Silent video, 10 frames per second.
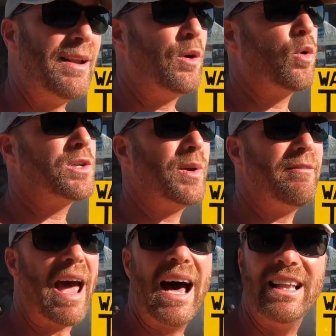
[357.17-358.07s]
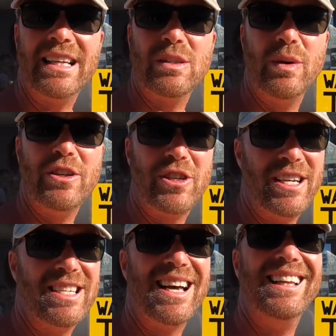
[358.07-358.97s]
and of course we have Alex, which
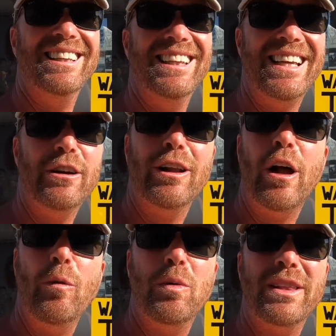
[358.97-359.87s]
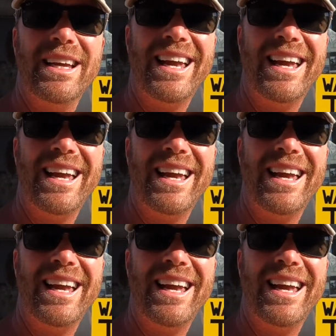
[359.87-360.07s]
is a little help with the